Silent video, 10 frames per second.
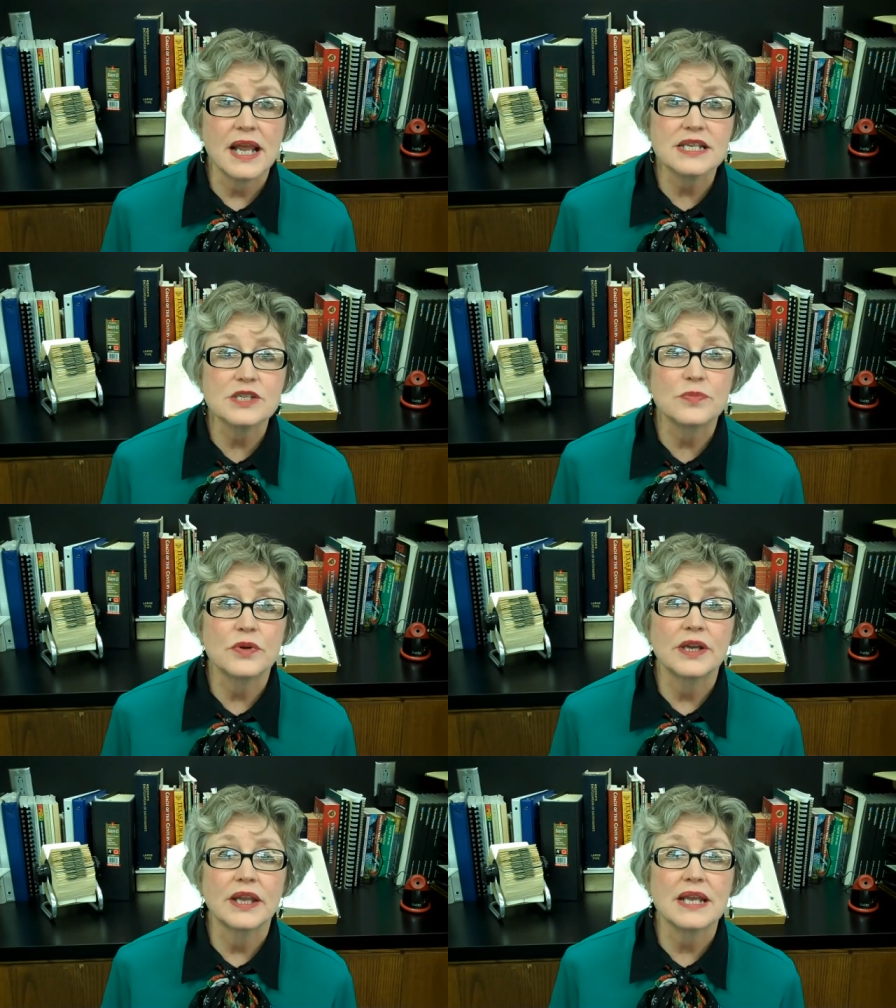last
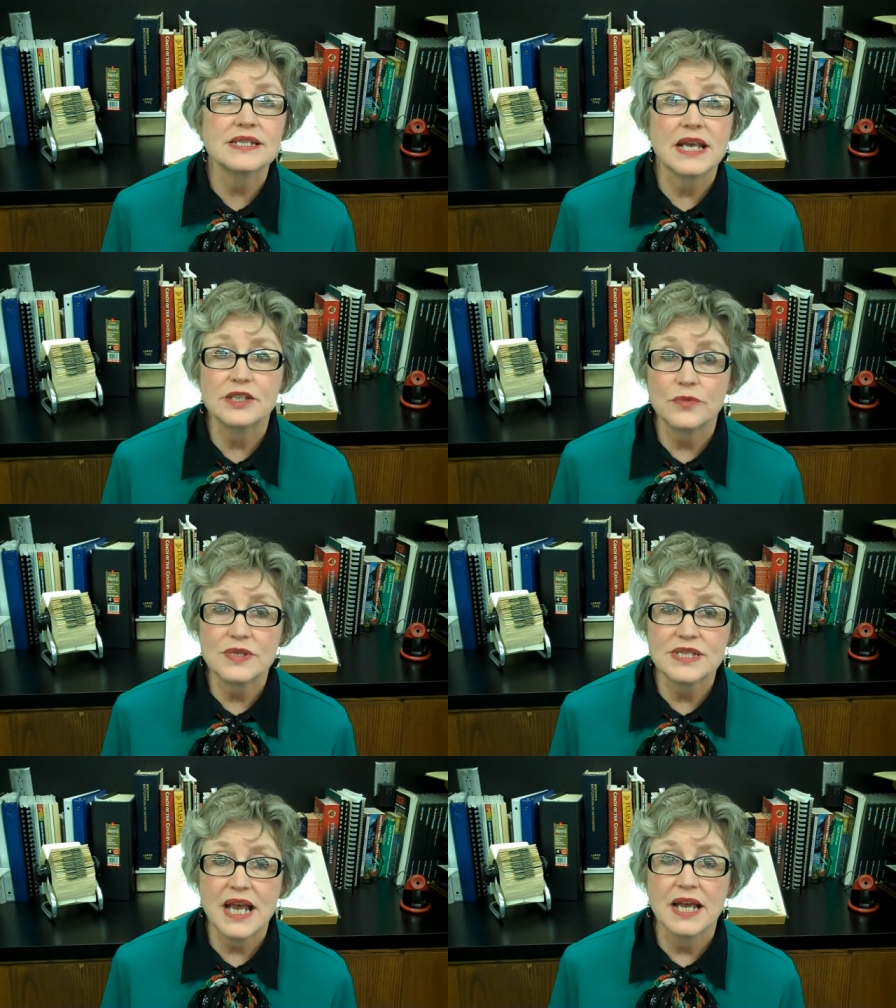spring, has had to
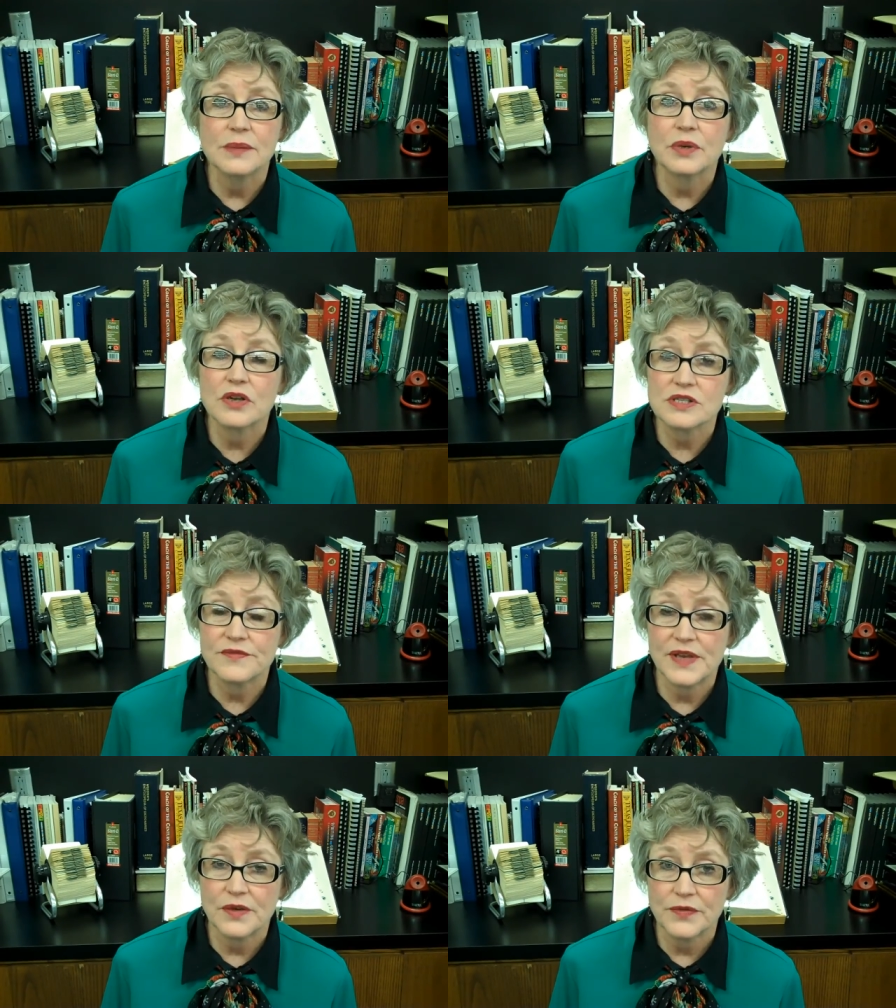resign because
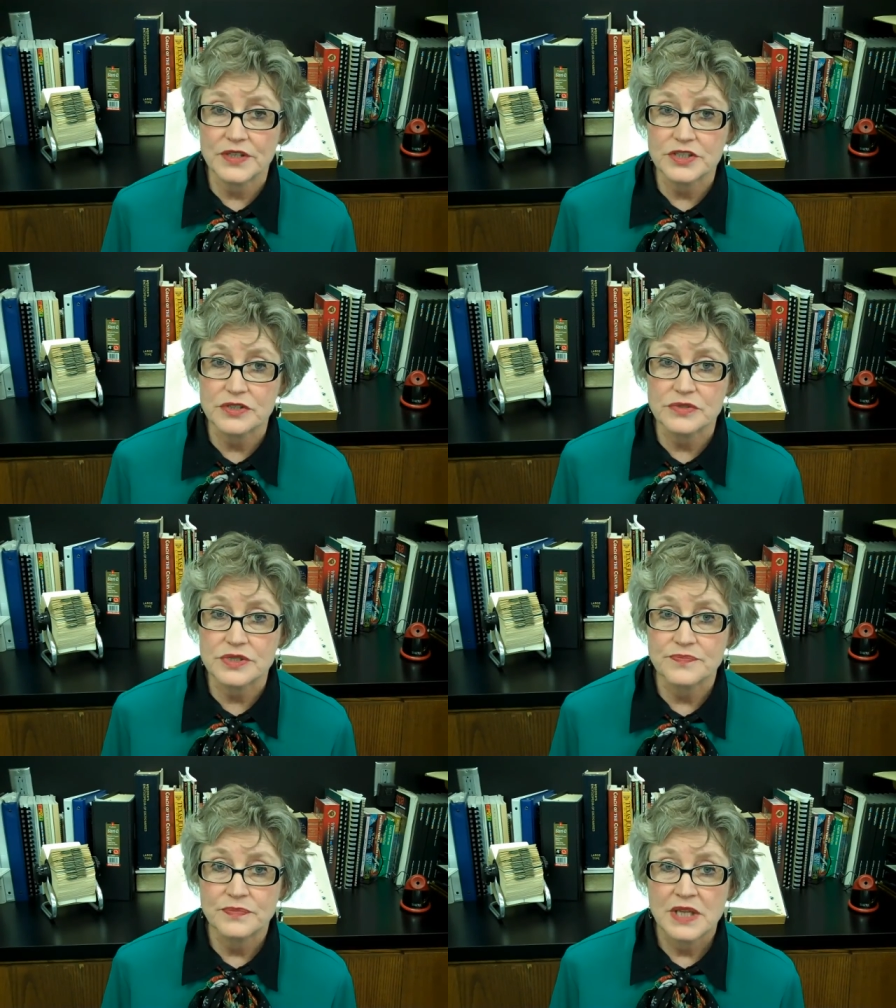of health issues.